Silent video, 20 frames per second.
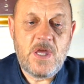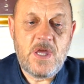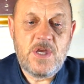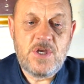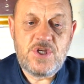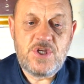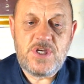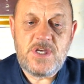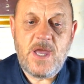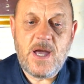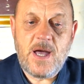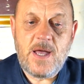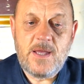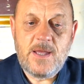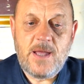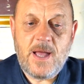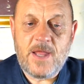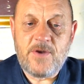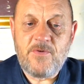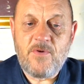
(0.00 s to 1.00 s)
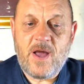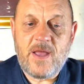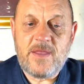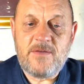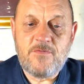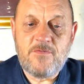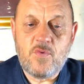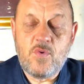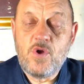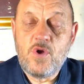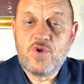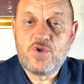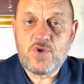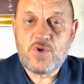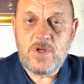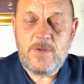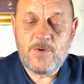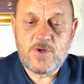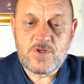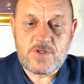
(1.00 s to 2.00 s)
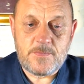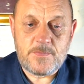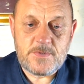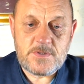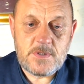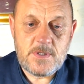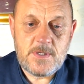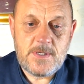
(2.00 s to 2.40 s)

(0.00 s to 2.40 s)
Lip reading: Shia and rival Sunni Muslims,